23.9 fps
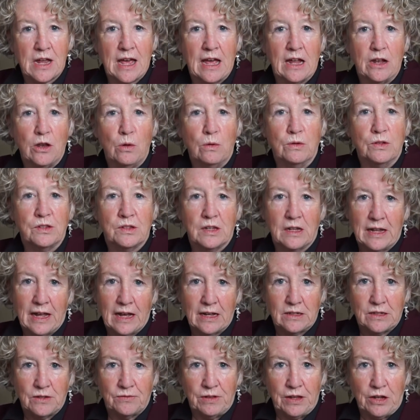and you
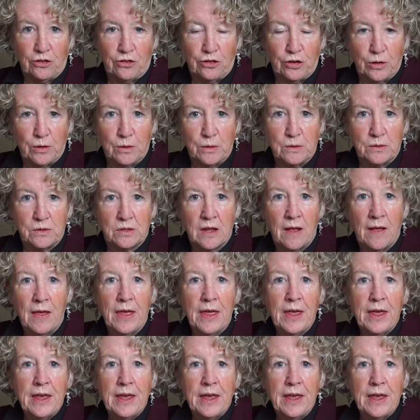selectively choose